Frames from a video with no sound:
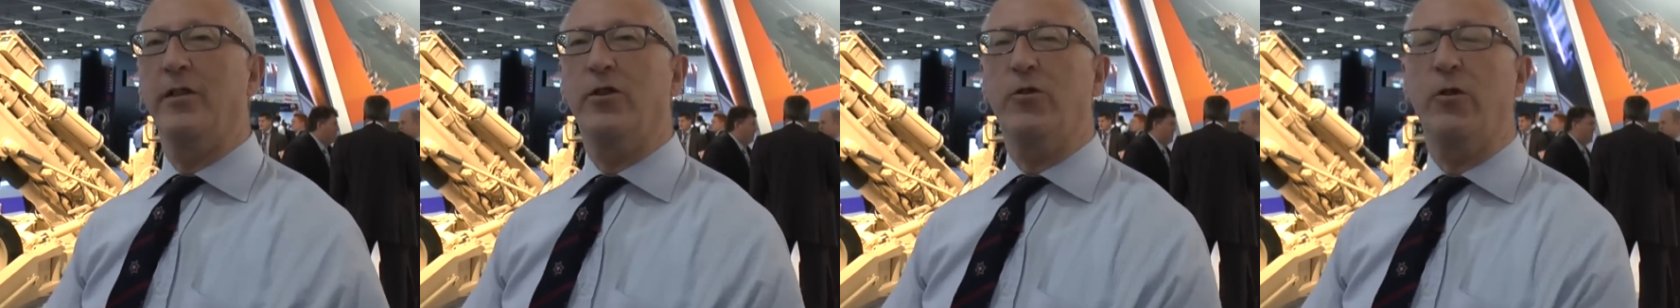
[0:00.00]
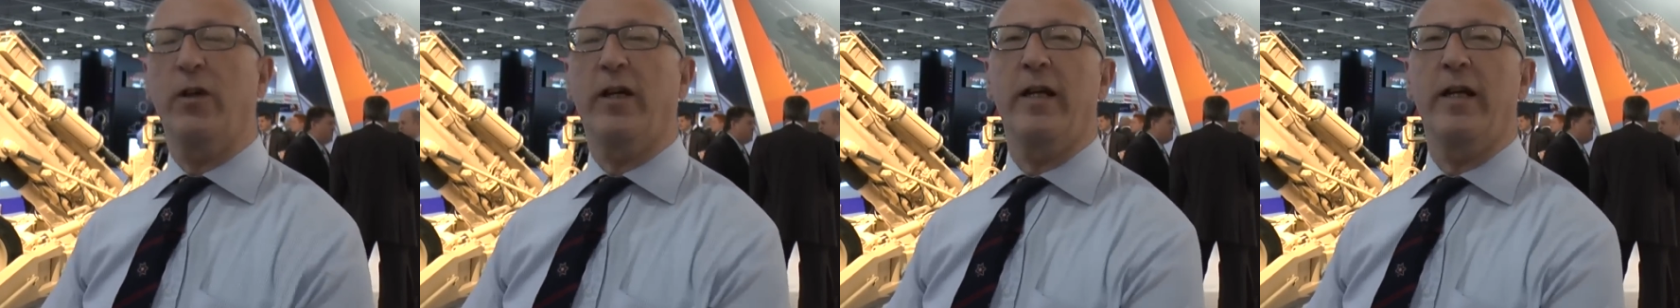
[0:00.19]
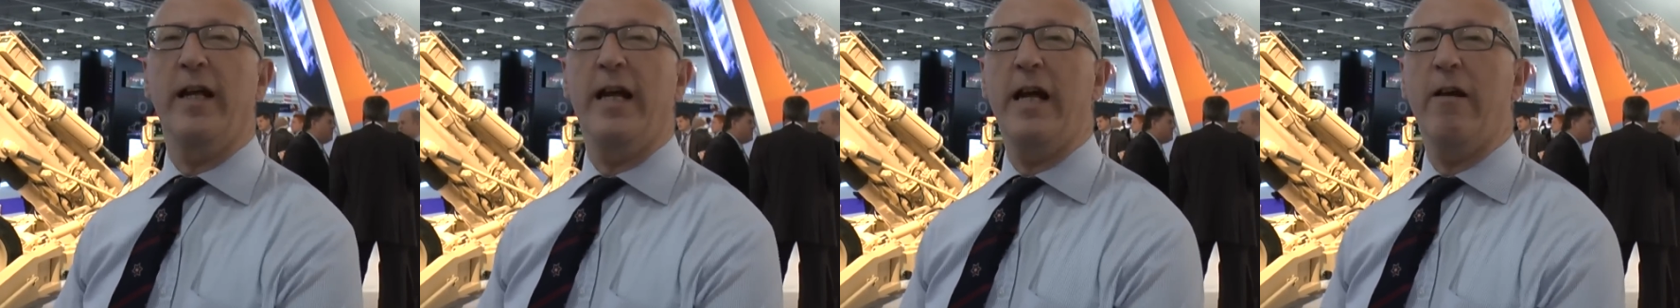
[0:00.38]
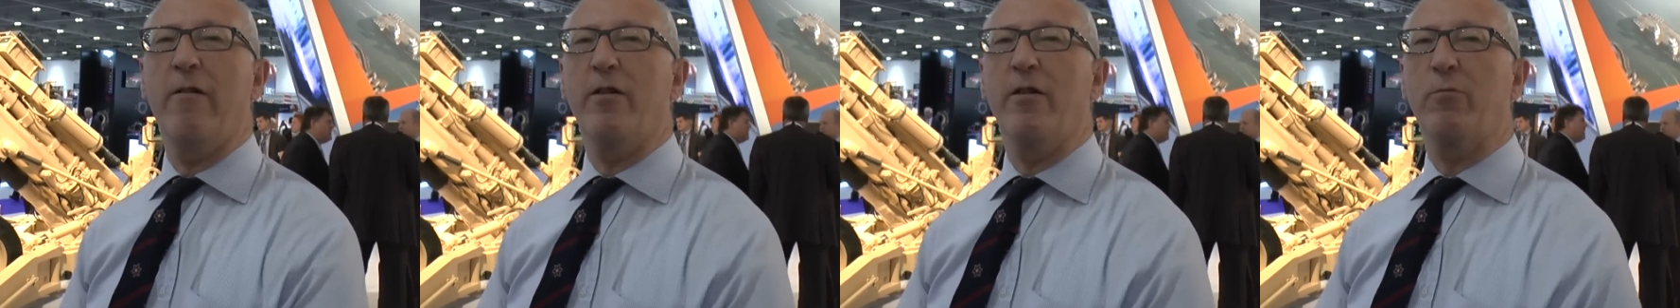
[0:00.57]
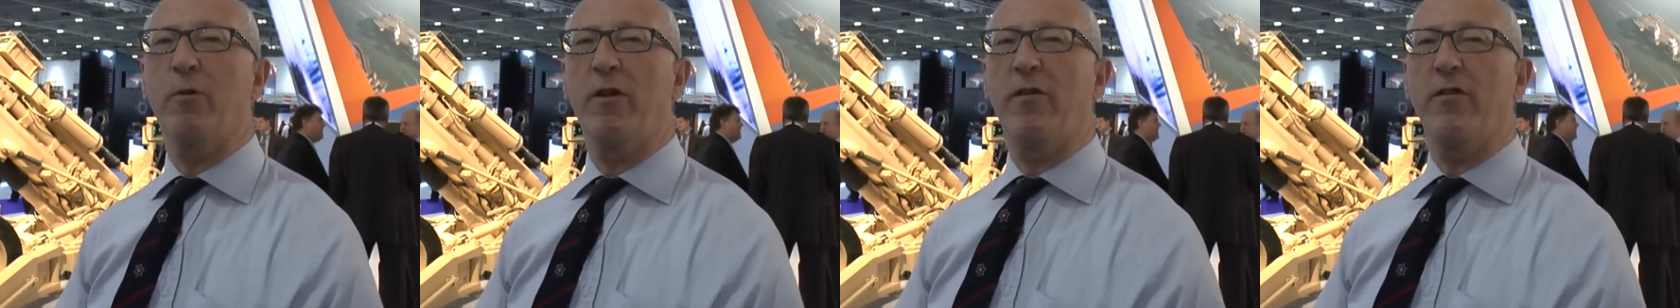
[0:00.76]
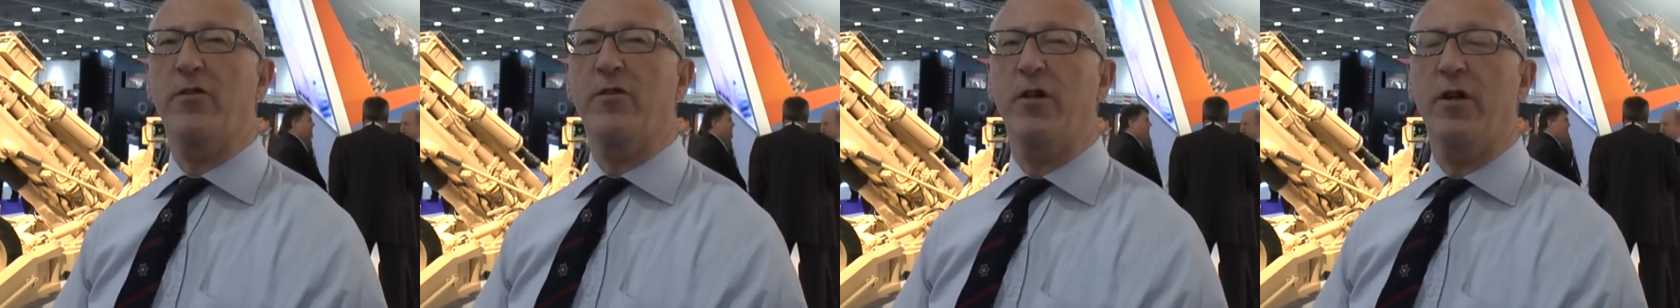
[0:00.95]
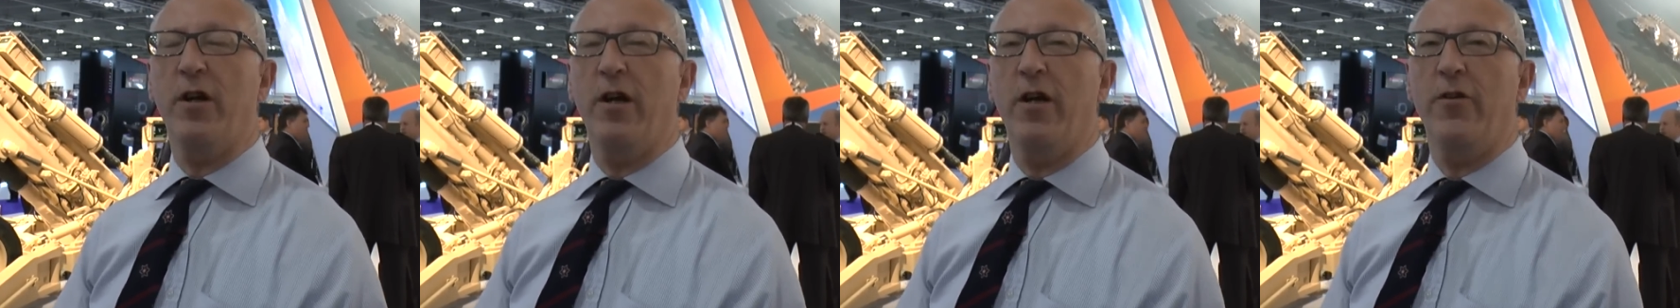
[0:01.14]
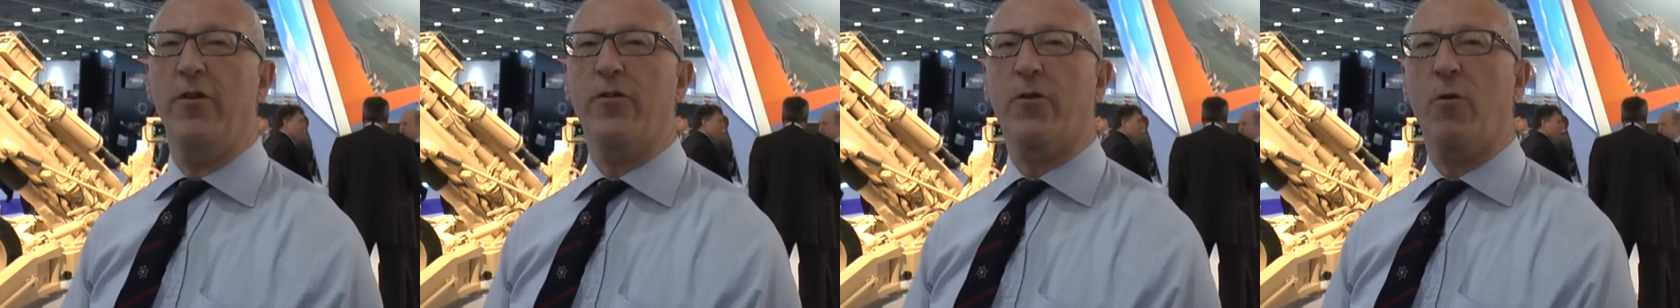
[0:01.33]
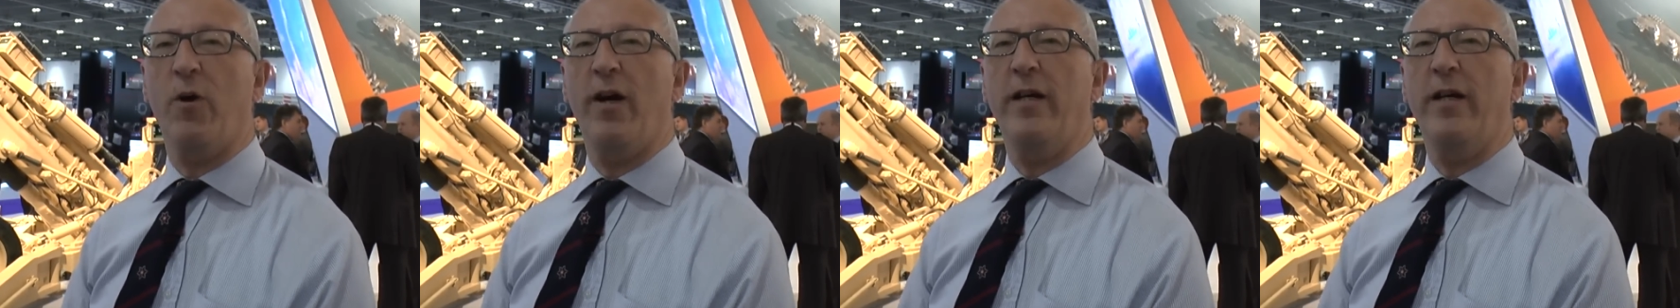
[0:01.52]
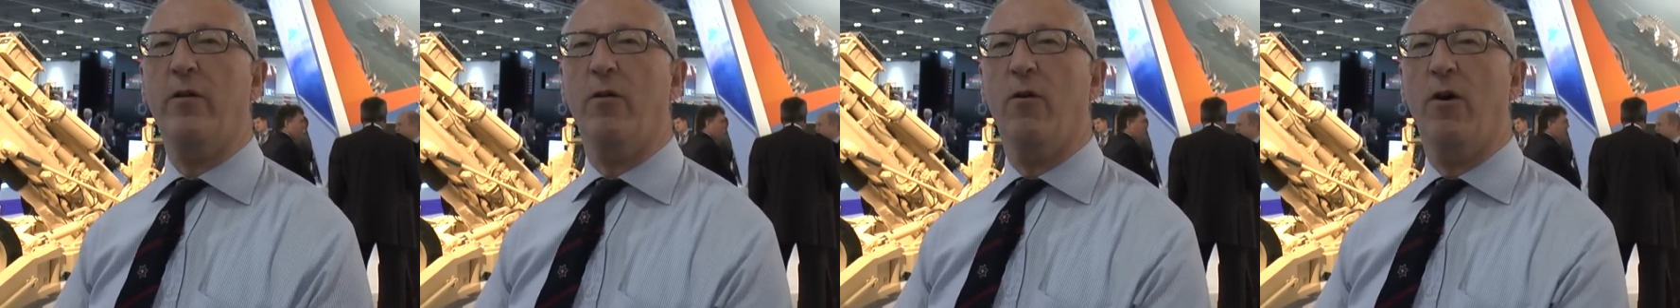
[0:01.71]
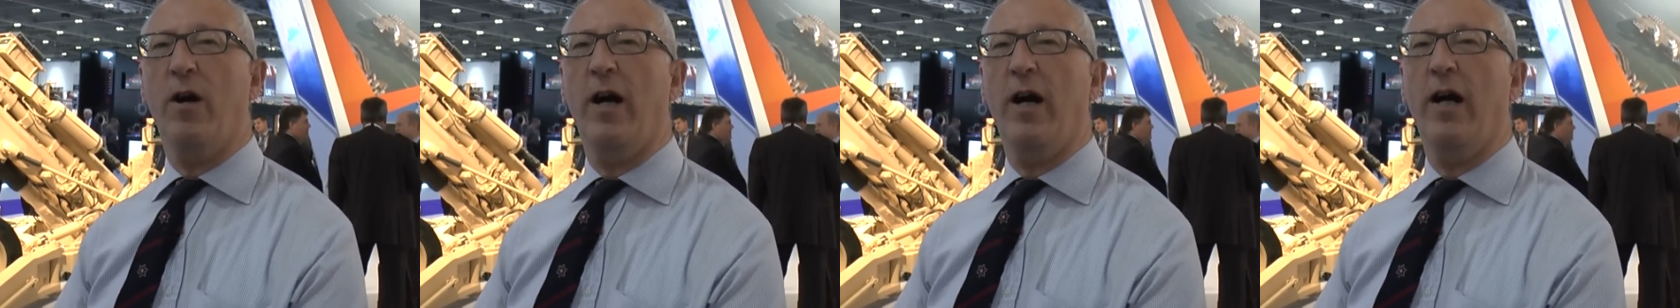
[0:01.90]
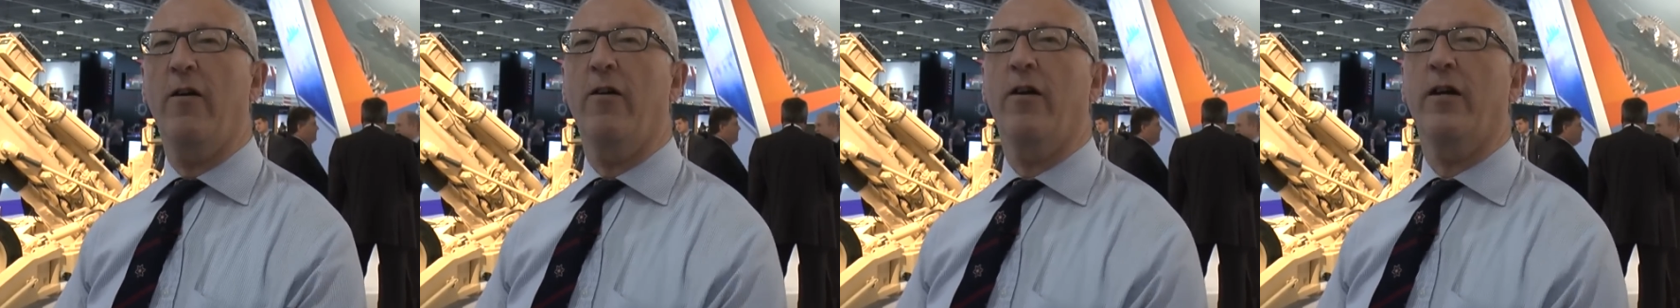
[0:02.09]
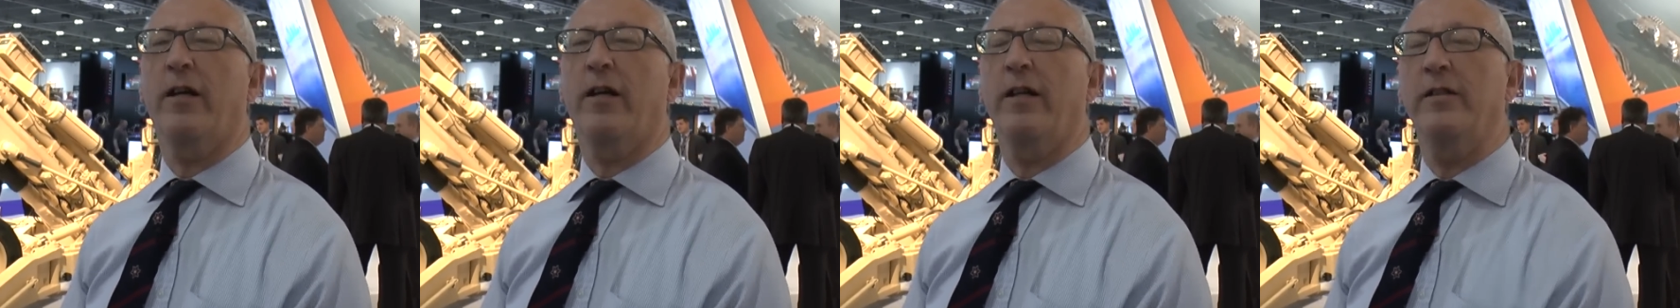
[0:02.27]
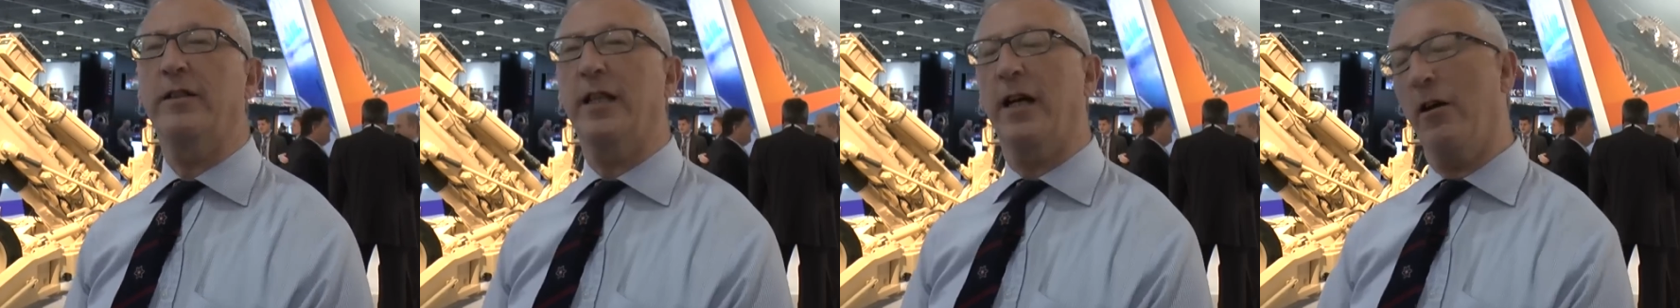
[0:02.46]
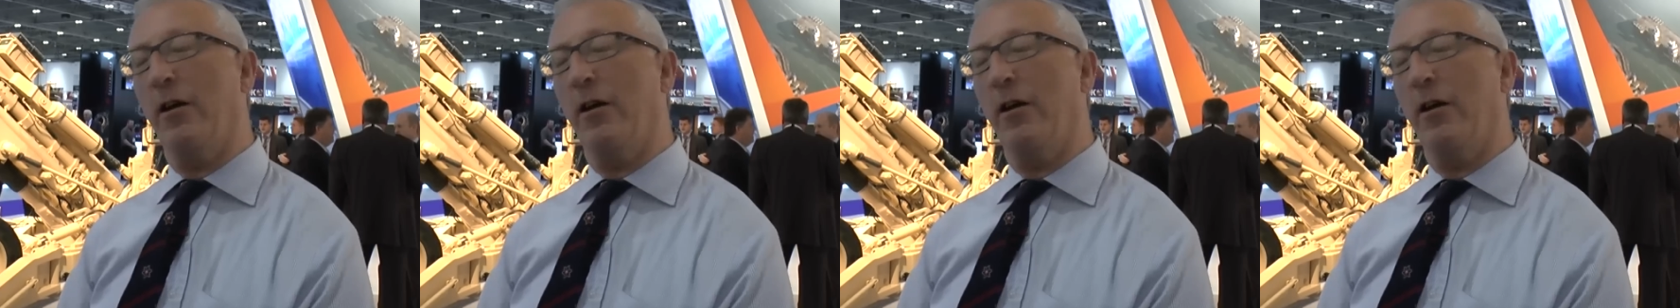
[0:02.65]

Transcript: stricken areas, whether it's an earthquake or a hurricane.